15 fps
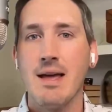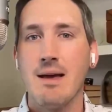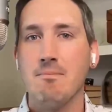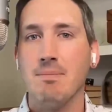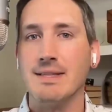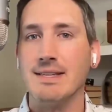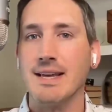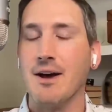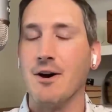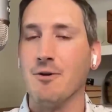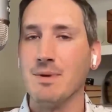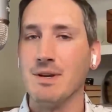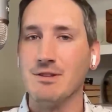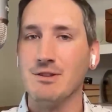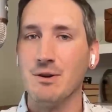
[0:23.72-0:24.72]
But to help
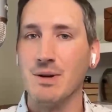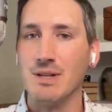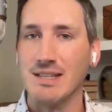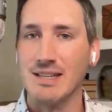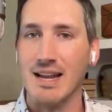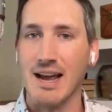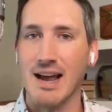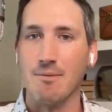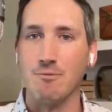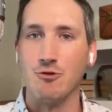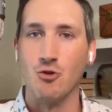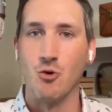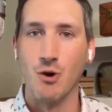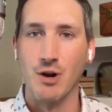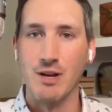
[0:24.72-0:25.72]
me do it today, I'm
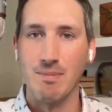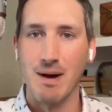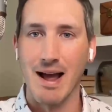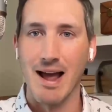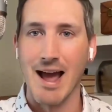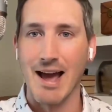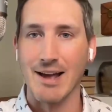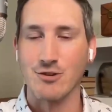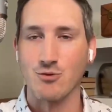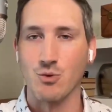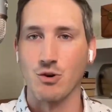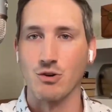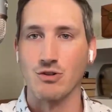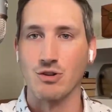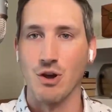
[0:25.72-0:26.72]
joined by
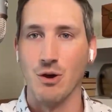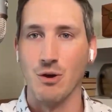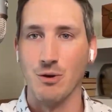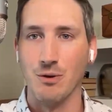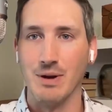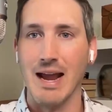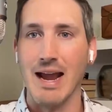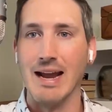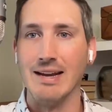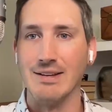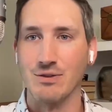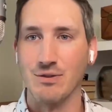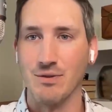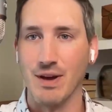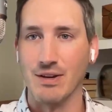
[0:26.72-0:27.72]
HatchWorks' own Andy
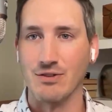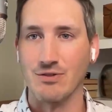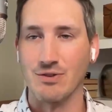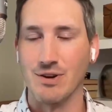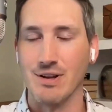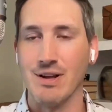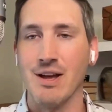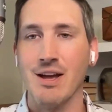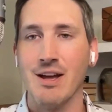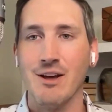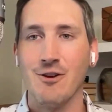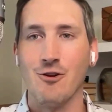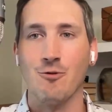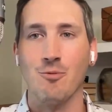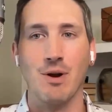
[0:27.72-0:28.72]
Silvestri,
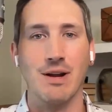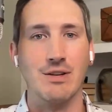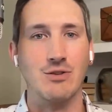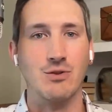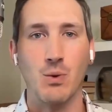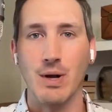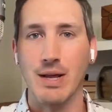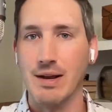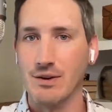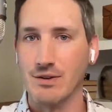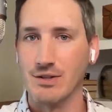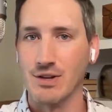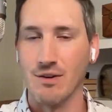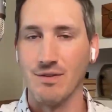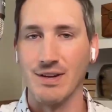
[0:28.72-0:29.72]
who brings 20
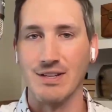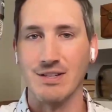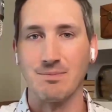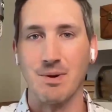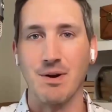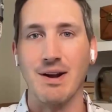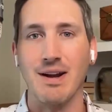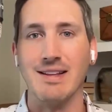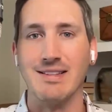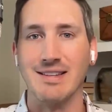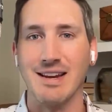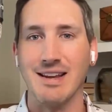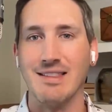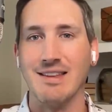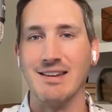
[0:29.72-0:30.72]
years of experience
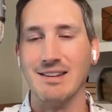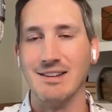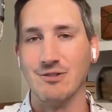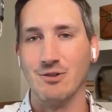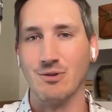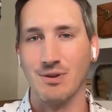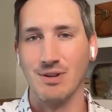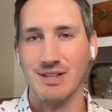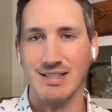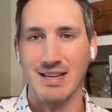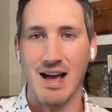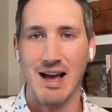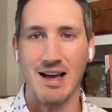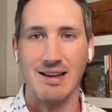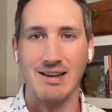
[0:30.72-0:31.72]
in the digital
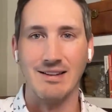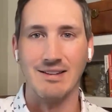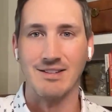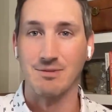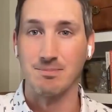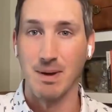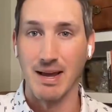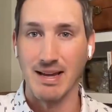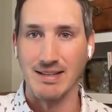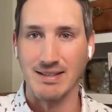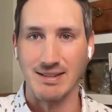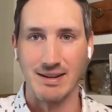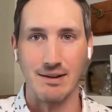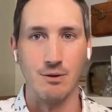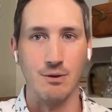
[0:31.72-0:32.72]
design space,
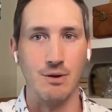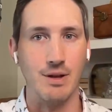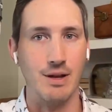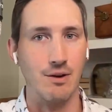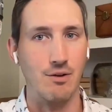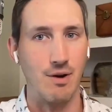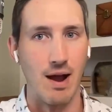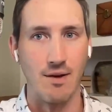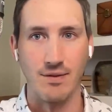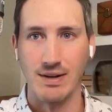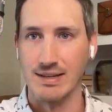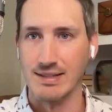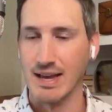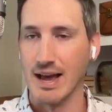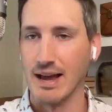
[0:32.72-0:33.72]
including graphic
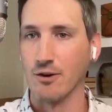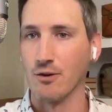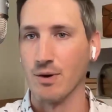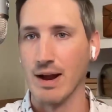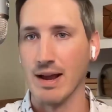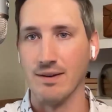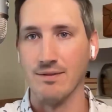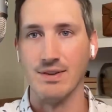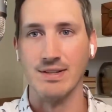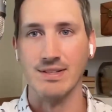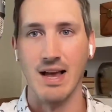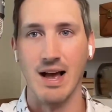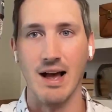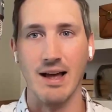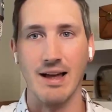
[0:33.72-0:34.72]
design, creative
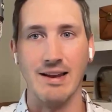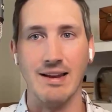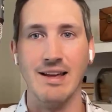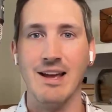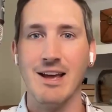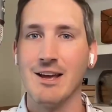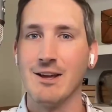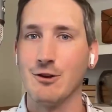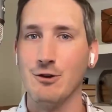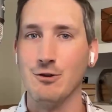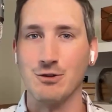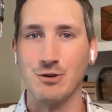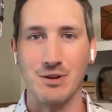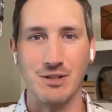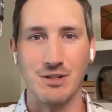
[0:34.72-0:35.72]
design,
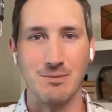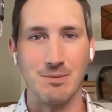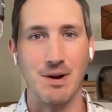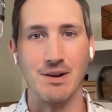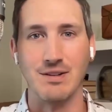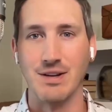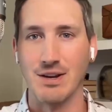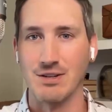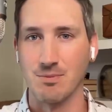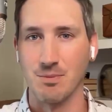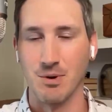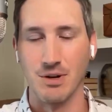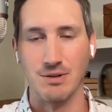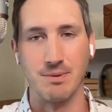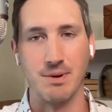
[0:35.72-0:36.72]
user experience, customer
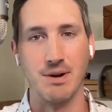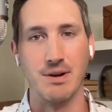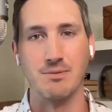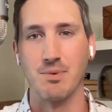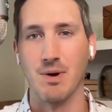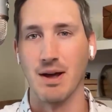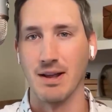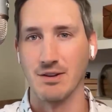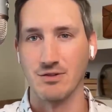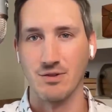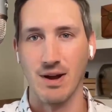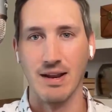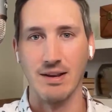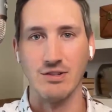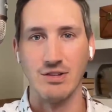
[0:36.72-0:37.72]
experience, product
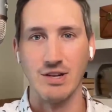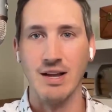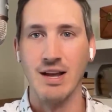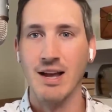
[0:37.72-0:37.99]
strategy,